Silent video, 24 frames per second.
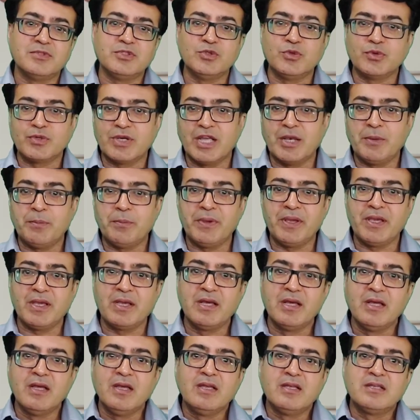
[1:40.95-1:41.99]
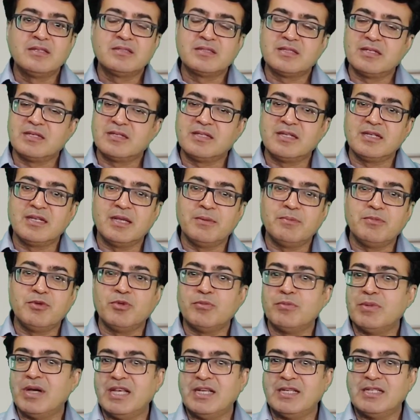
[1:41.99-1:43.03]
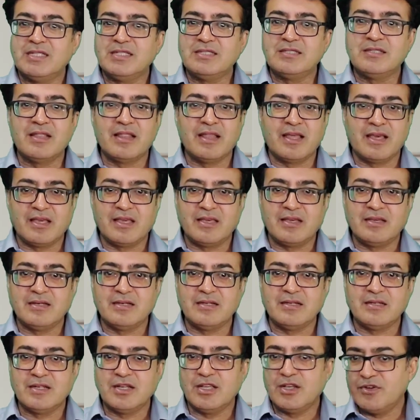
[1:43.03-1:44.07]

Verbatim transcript: you can pick certain abnormalities like uh,